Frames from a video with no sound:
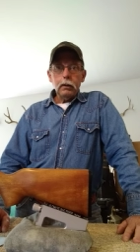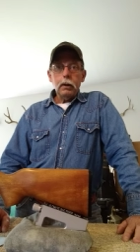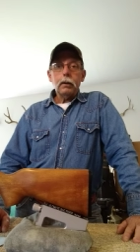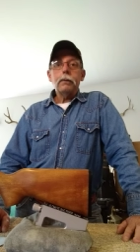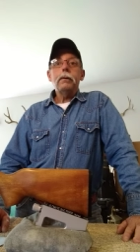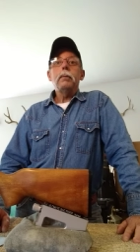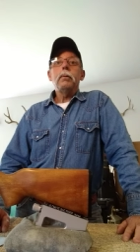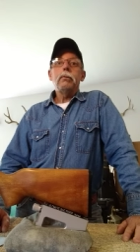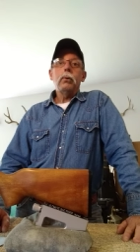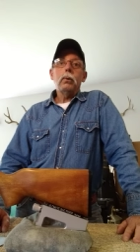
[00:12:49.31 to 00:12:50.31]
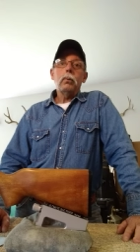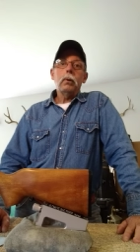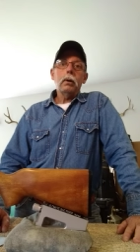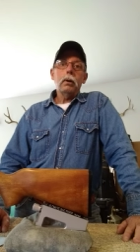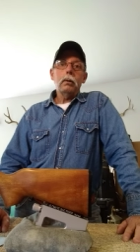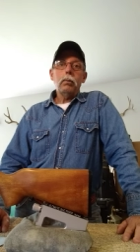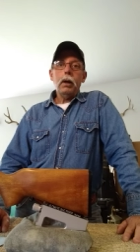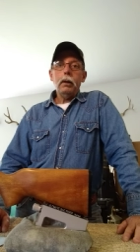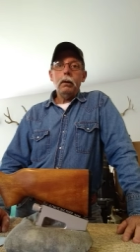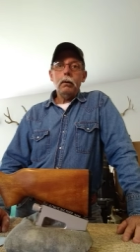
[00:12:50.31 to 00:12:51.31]
Like I said before, we're uh,
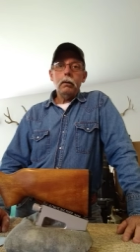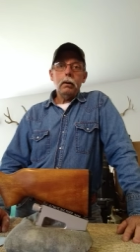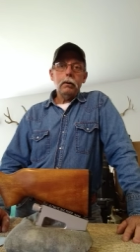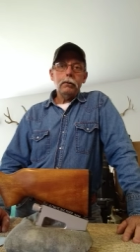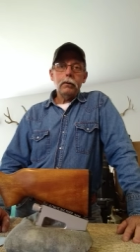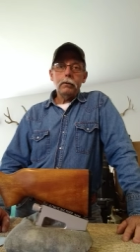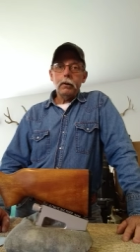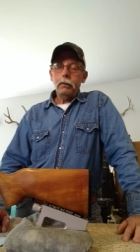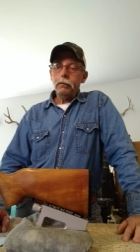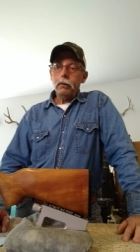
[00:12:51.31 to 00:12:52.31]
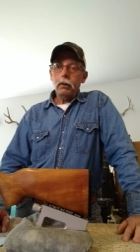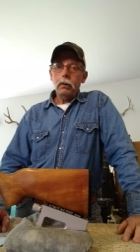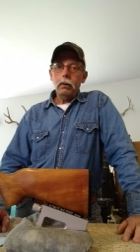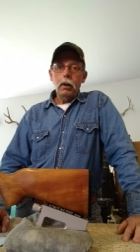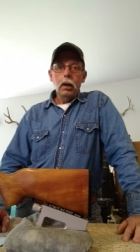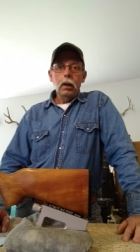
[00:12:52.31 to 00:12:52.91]
brand new to this, just getting started,